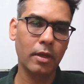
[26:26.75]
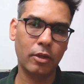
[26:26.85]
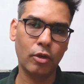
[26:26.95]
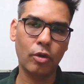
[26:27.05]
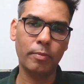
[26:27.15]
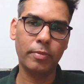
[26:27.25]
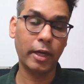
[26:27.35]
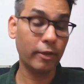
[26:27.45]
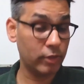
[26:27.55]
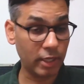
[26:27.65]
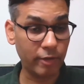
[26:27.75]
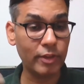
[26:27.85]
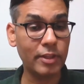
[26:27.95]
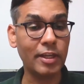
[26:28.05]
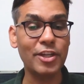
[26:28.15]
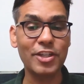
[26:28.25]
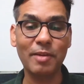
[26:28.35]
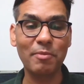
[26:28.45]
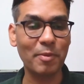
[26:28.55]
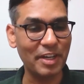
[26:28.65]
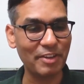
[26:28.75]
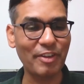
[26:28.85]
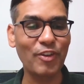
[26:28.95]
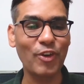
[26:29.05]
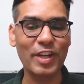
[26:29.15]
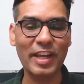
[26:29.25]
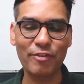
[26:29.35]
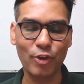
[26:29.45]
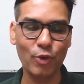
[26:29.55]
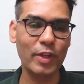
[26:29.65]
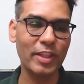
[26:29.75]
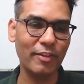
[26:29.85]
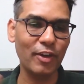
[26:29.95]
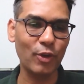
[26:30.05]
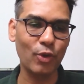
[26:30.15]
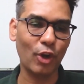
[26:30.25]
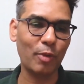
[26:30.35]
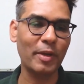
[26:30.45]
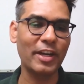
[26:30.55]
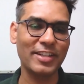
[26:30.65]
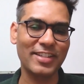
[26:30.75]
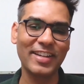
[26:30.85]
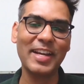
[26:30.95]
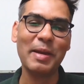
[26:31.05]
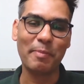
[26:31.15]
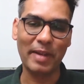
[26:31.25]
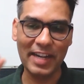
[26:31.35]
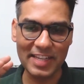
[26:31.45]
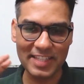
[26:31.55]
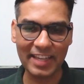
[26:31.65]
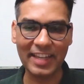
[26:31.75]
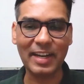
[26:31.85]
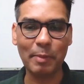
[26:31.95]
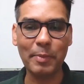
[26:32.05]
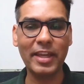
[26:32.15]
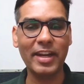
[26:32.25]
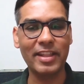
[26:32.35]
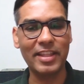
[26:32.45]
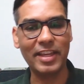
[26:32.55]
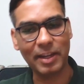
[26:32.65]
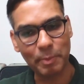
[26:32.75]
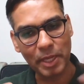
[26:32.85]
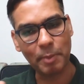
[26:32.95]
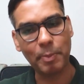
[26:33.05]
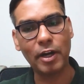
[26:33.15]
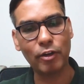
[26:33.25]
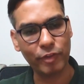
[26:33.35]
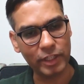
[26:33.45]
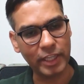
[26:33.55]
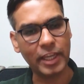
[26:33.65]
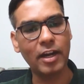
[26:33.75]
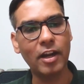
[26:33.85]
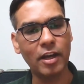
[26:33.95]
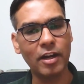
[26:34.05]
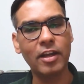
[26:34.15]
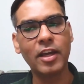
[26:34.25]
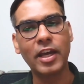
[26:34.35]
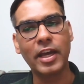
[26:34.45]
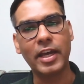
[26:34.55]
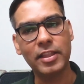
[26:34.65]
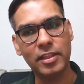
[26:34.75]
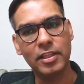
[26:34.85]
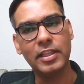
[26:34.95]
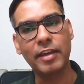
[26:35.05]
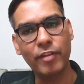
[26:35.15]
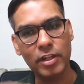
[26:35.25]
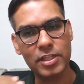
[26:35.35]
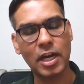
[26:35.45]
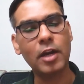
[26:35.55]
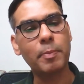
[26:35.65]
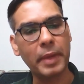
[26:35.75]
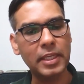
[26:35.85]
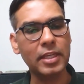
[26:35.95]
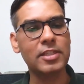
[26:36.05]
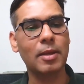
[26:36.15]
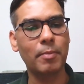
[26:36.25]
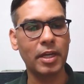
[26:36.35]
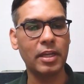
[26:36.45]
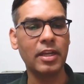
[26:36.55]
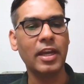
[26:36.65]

I'll say even the initial implementation we will only have to do, and they will do documentation, but at least they can come in and they can be a part of it, they can learn, and they will start making some money.